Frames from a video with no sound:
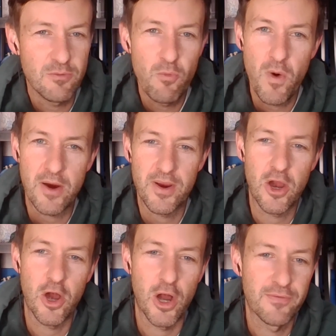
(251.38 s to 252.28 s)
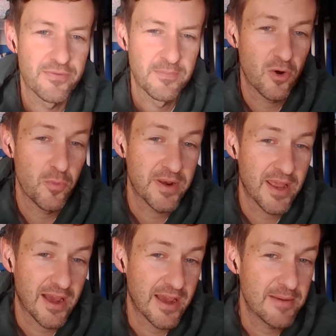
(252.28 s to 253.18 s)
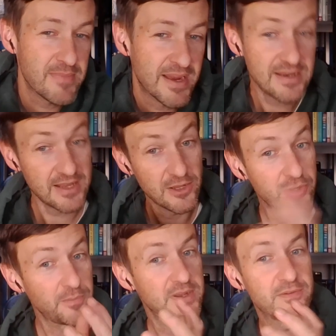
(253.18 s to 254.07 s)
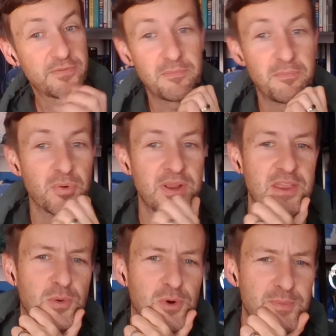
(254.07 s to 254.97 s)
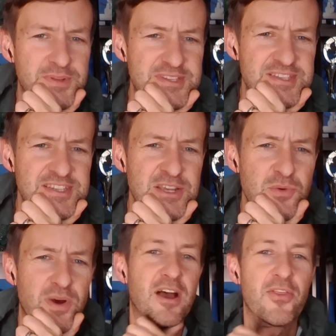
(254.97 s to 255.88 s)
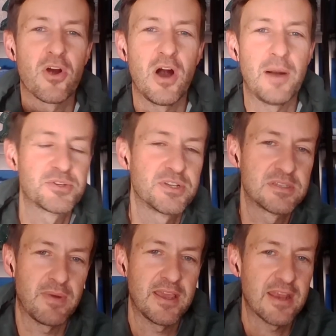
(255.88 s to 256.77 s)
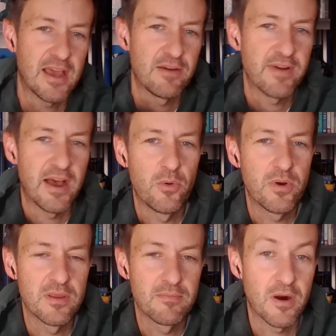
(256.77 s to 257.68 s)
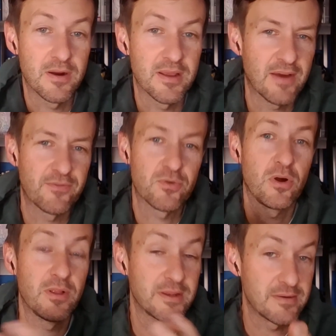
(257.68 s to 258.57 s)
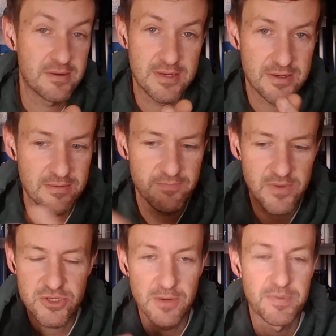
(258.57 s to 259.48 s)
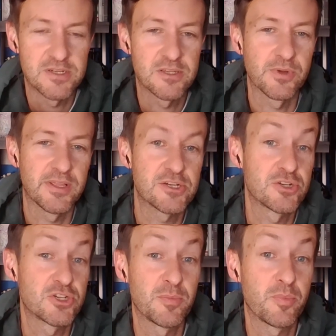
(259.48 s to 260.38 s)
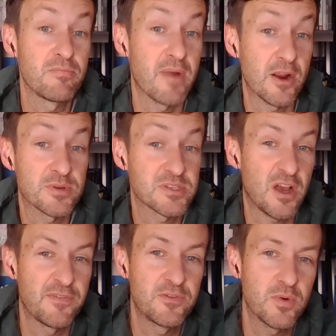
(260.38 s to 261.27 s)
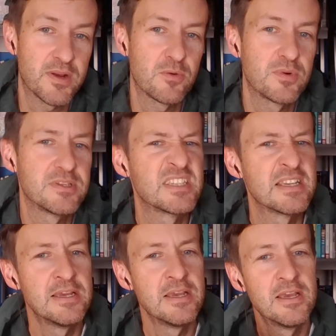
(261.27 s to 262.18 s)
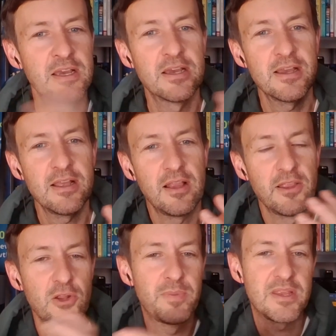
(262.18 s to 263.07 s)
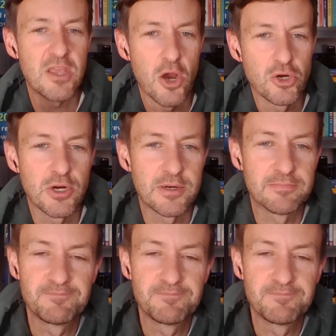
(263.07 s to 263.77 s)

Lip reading: wearing off. OpenAI might need a little bit of breathing room and see what other options might have out in the market. After all, it did jump into the relationship with Microsoft when it was a little bit younger.